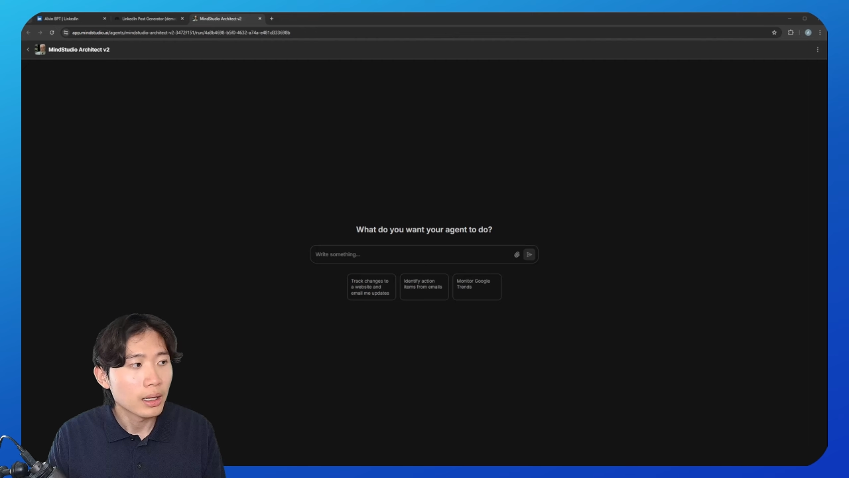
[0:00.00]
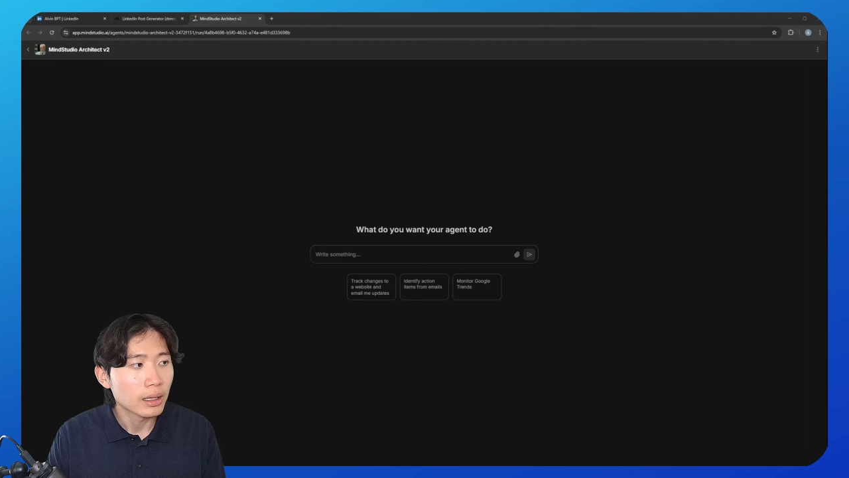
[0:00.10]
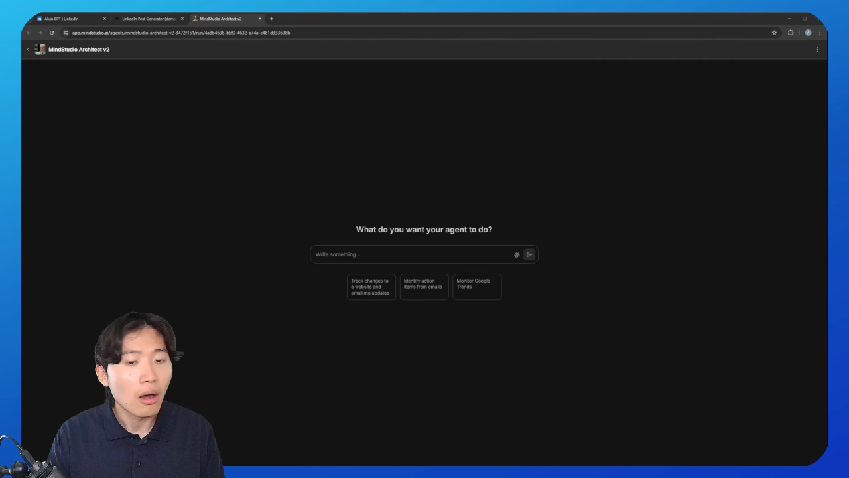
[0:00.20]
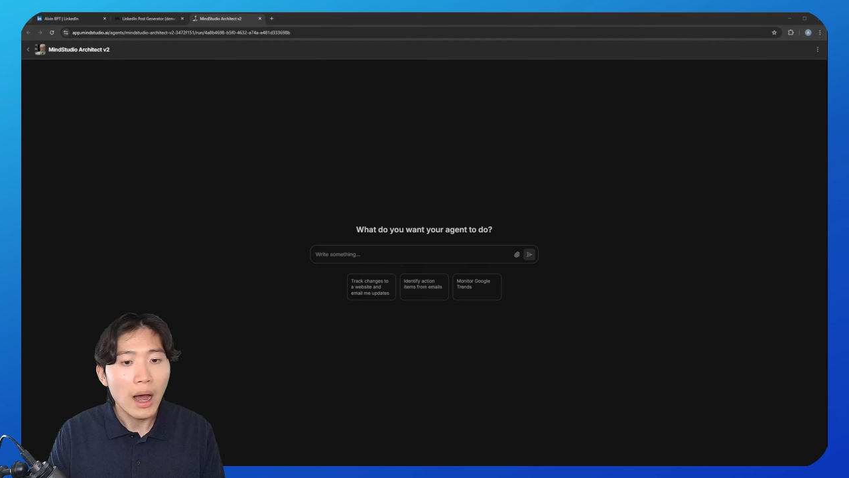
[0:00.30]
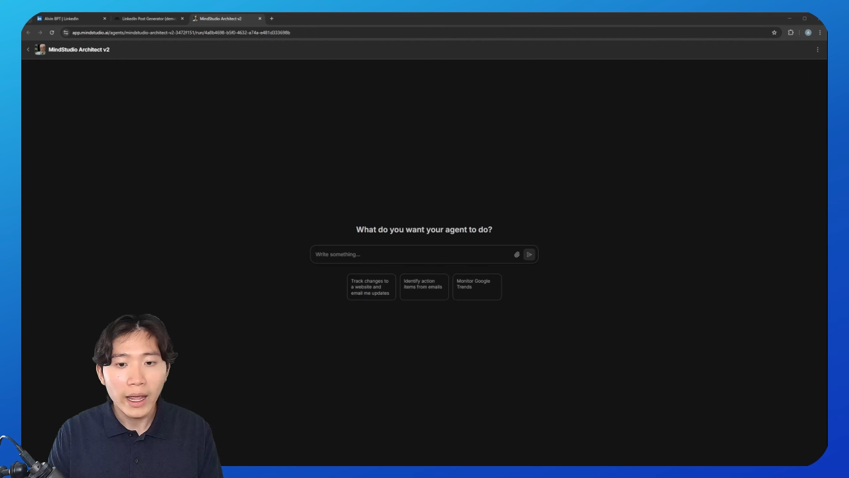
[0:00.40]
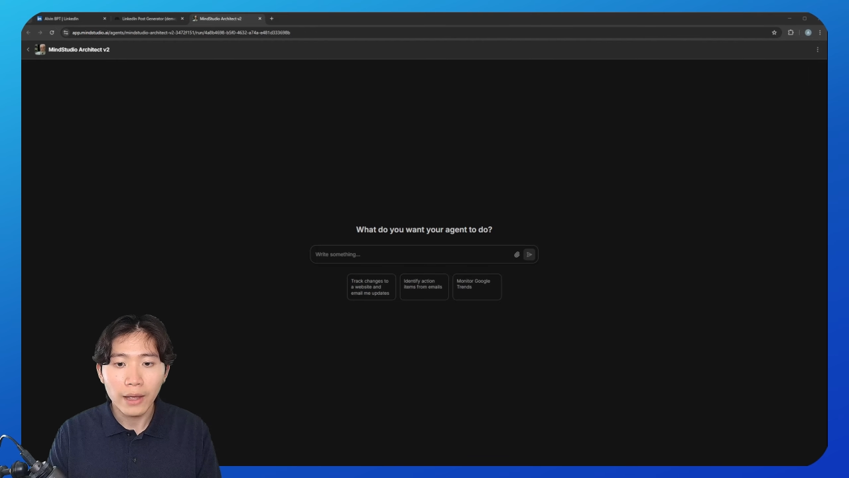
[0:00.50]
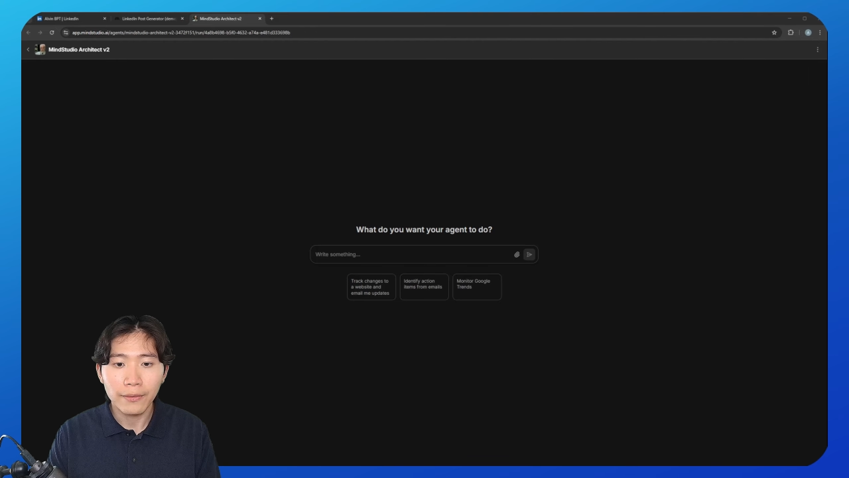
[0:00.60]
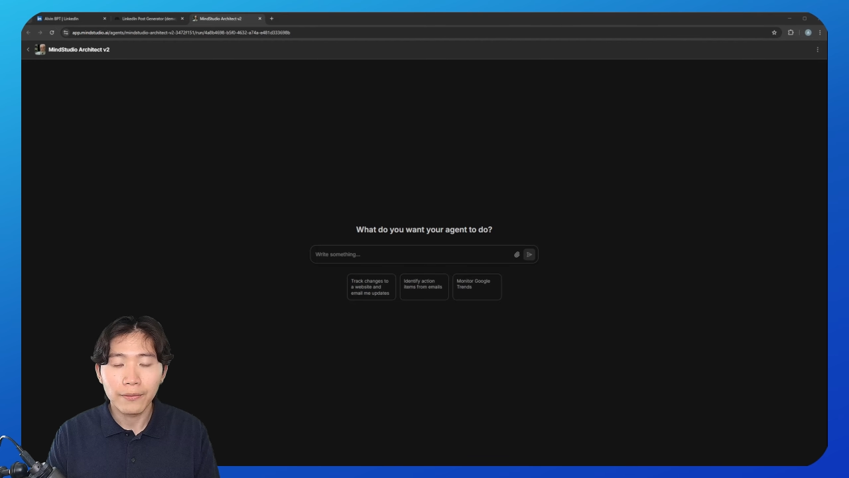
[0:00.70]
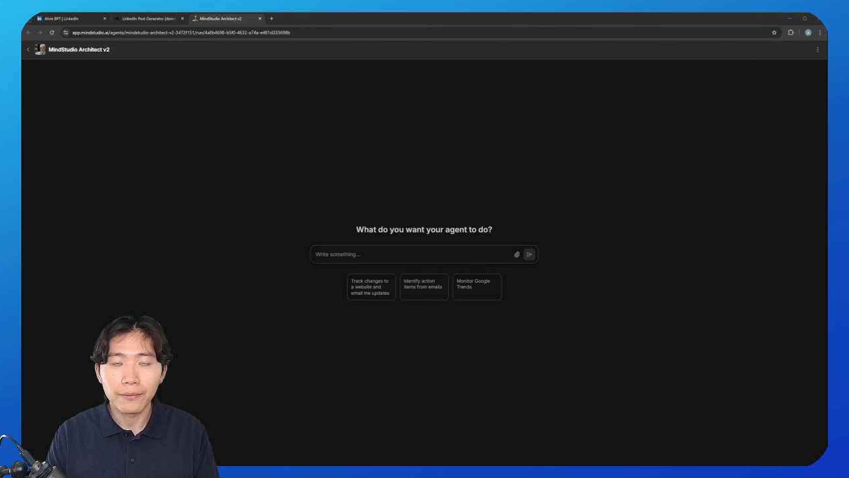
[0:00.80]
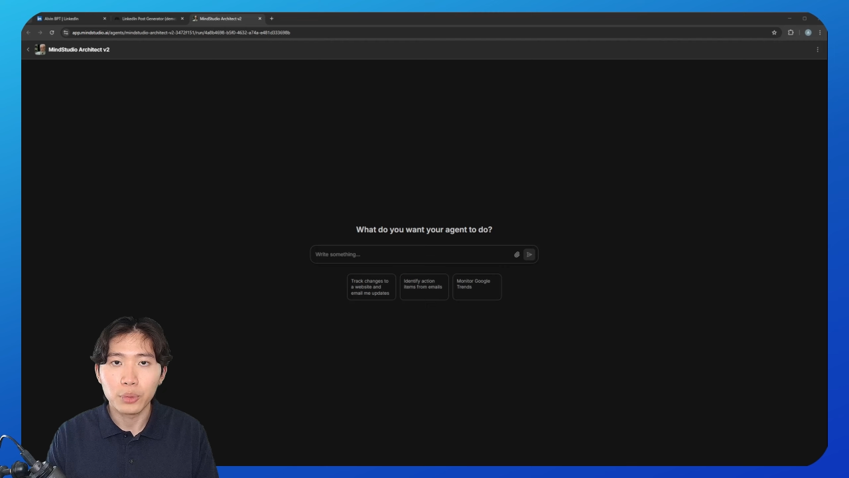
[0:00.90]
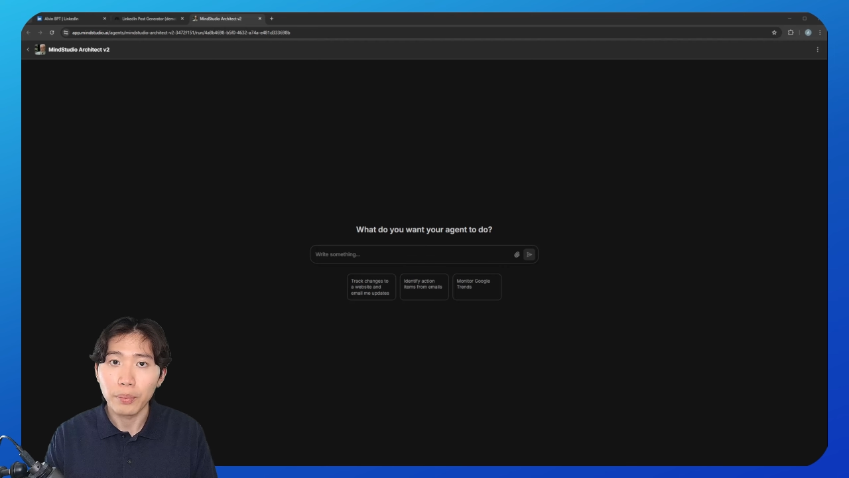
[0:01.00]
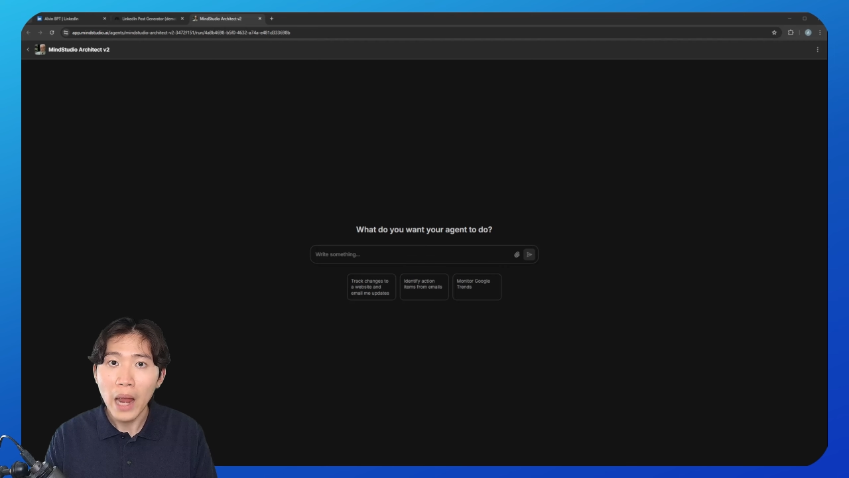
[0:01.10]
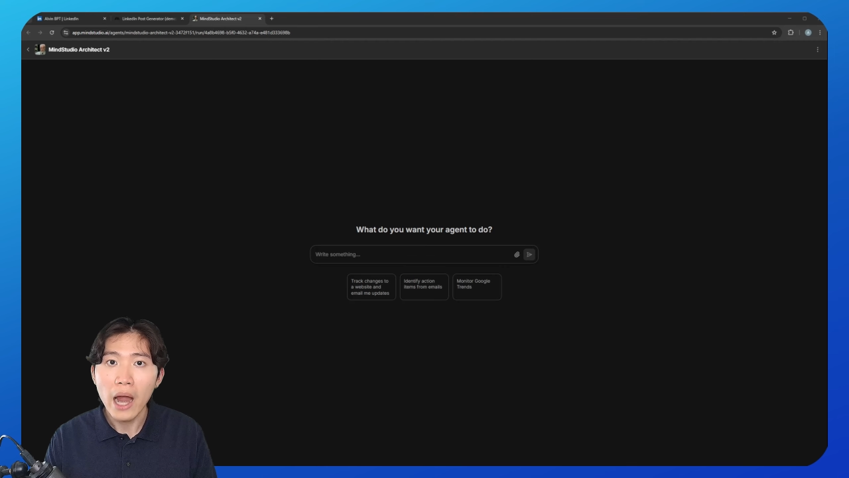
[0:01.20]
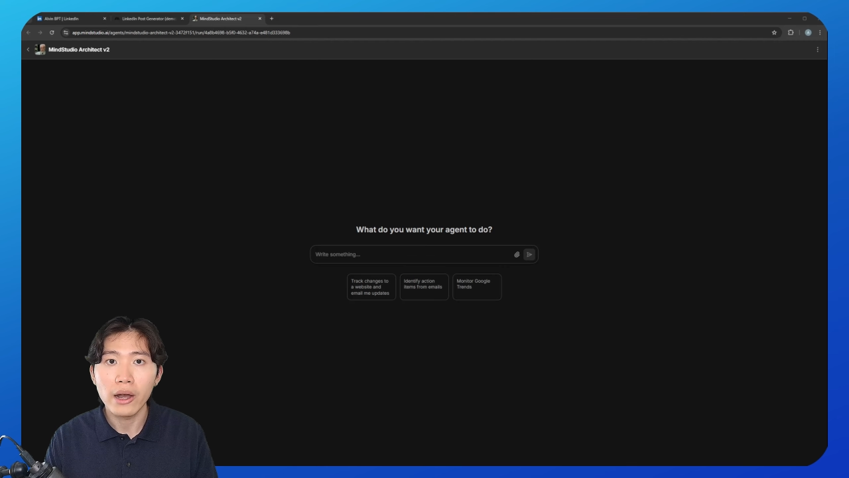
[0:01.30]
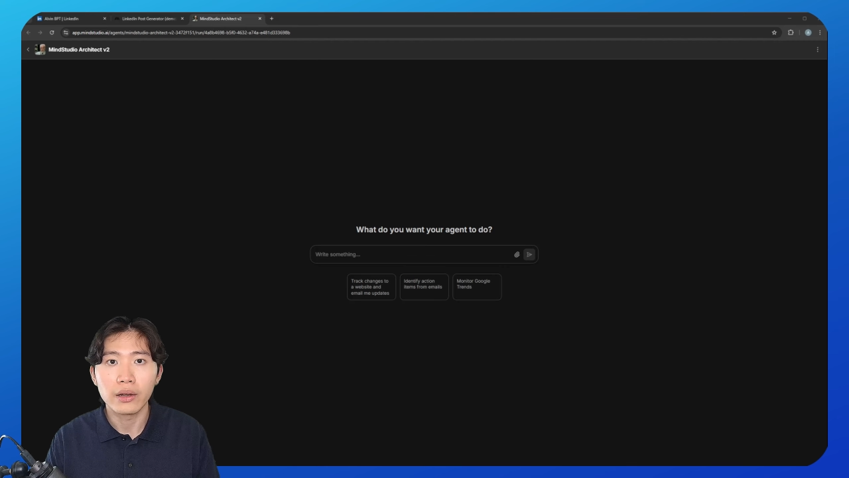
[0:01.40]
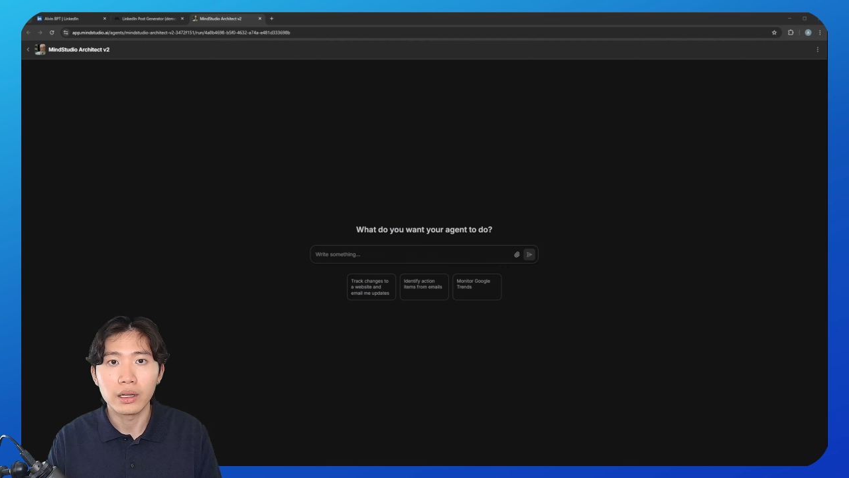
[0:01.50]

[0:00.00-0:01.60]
Now I have prepared